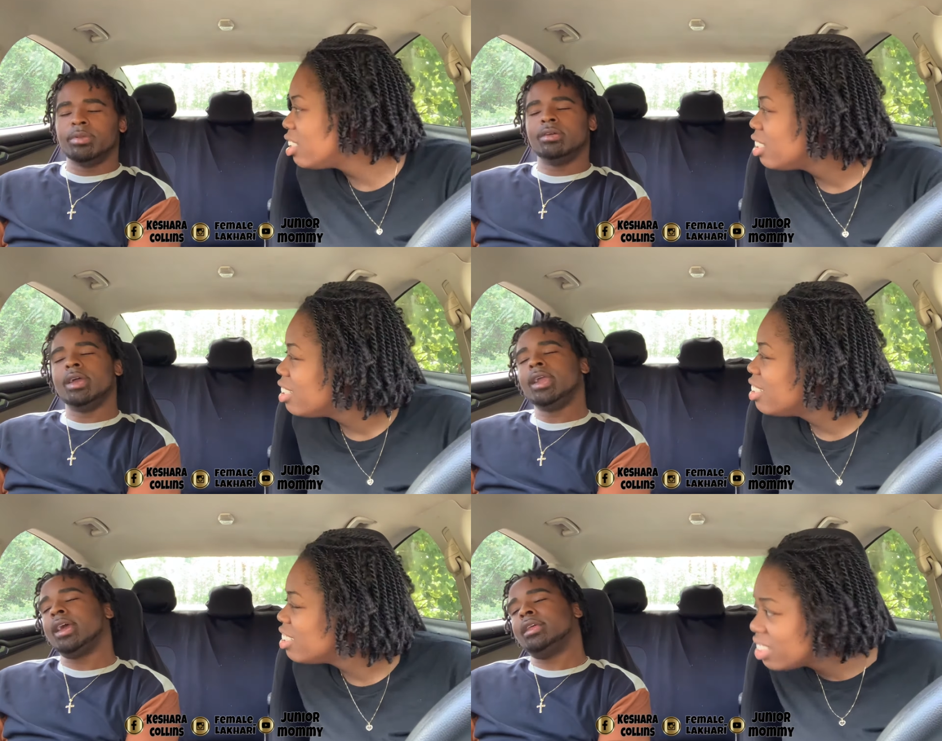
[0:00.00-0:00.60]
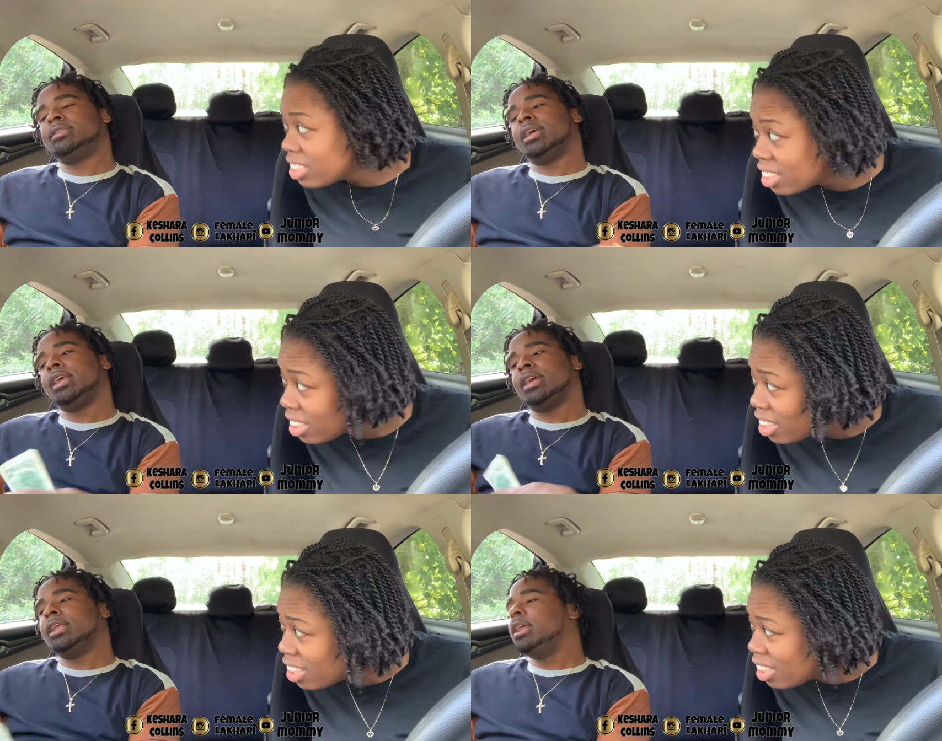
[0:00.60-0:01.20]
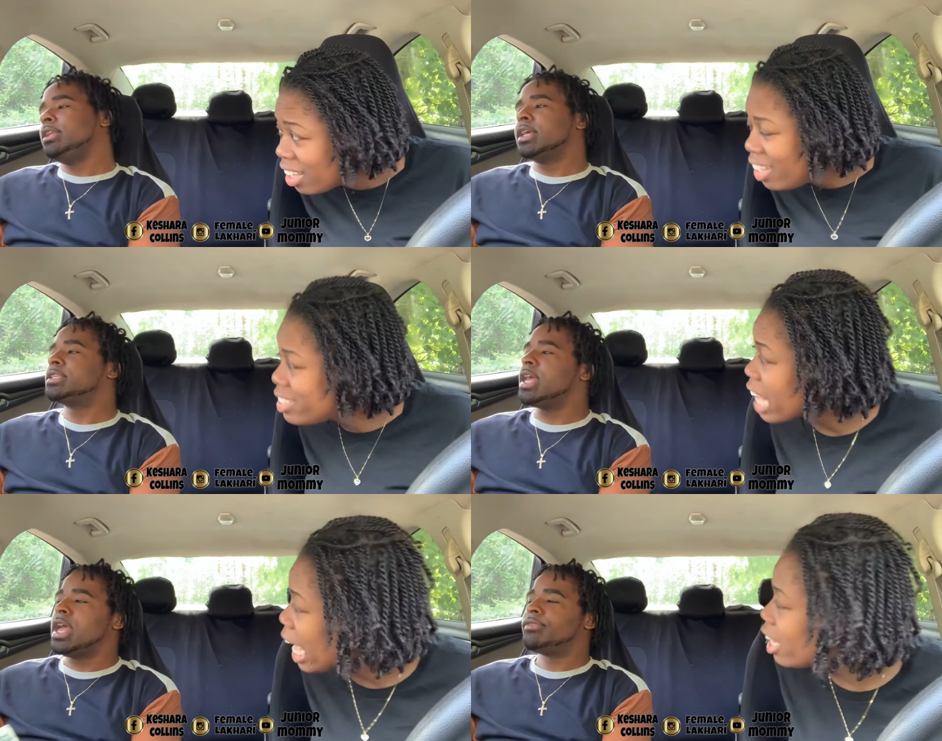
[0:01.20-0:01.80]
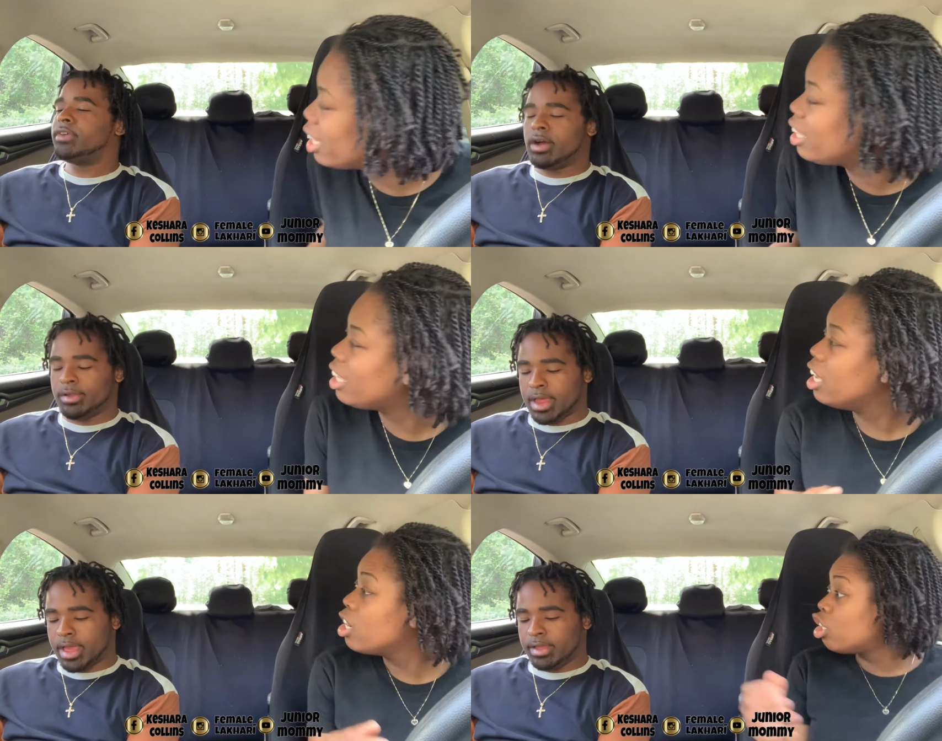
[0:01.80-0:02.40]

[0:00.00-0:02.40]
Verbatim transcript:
Speaker 1: I ain't gotta, ain't got Exactly.